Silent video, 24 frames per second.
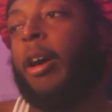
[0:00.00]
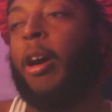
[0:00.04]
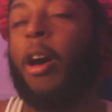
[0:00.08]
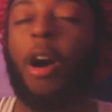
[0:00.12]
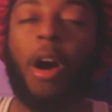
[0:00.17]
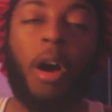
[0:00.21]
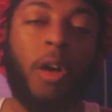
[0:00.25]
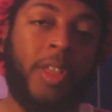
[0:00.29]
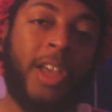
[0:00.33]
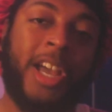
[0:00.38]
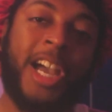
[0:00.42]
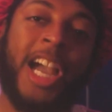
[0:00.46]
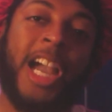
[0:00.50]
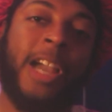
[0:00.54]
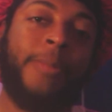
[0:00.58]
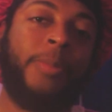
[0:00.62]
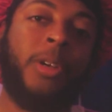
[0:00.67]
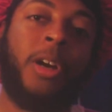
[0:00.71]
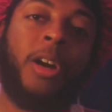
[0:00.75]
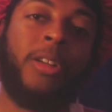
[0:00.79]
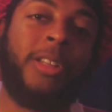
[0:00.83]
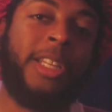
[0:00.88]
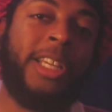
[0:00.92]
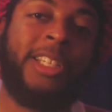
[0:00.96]
All the hype
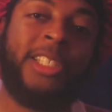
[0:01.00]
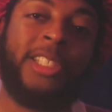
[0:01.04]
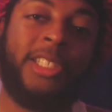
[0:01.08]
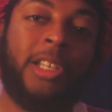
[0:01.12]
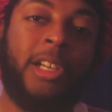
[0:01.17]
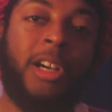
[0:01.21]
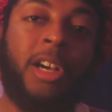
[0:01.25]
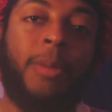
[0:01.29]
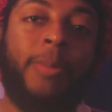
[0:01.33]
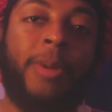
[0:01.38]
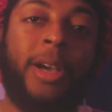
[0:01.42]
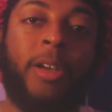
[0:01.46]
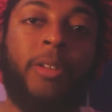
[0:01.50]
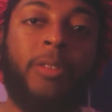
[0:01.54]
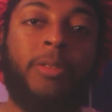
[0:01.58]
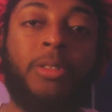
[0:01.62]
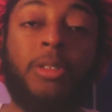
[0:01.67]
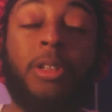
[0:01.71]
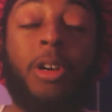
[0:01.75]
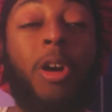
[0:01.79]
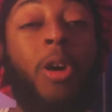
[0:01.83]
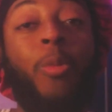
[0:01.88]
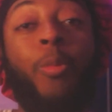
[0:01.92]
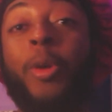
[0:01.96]
y'all niggas saw
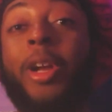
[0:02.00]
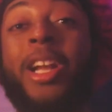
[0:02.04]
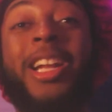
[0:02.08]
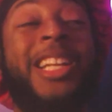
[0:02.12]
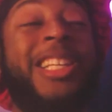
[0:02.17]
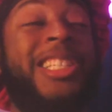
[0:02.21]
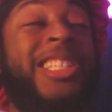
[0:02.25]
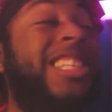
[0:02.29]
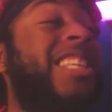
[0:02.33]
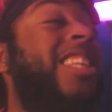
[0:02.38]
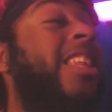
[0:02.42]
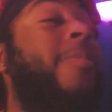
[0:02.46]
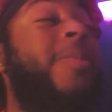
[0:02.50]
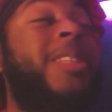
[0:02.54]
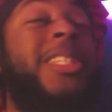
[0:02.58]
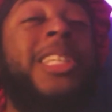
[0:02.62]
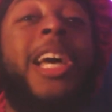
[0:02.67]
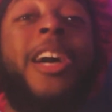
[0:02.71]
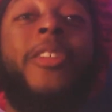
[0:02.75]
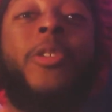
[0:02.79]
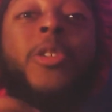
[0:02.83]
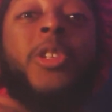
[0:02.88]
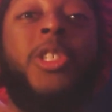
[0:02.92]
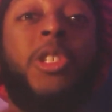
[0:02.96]
about, oh, we're gonna see them
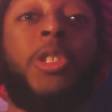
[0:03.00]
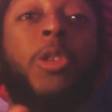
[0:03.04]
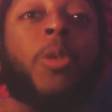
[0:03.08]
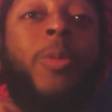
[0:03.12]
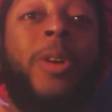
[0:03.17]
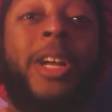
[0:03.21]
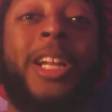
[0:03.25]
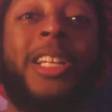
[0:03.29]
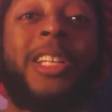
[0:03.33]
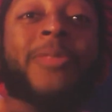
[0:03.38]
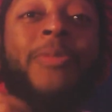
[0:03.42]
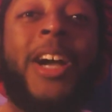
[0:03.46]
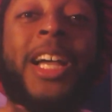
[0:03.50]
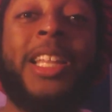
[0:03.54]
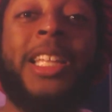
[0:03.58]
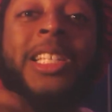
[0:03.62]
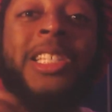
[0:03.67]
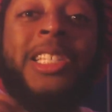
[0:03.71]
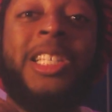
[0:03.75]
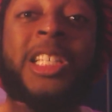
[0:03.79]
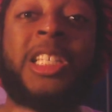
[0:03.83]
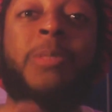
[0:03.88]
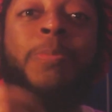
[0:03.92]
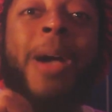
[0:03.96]
inside their suit. We're gonna finally
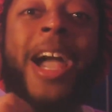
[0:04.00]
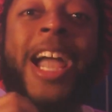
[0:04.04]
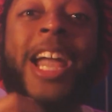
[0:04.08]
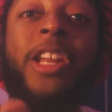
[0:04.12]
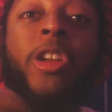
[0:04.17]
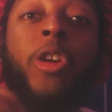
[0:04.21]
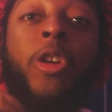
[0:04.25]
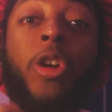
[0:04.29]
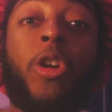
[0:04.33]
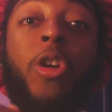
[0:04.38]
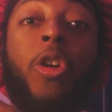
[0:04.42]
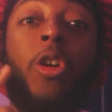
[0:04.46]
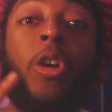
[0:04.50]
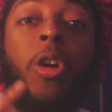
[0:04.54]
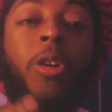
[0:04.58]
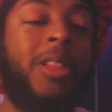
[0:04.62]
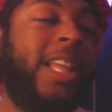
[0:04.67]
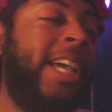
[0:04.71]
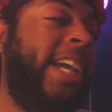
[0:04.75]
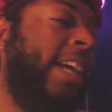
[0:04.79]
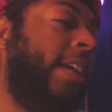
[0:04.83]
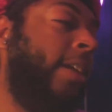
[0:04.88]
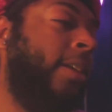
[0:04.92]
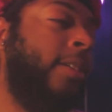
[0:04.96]
see Spider-Girl. Like,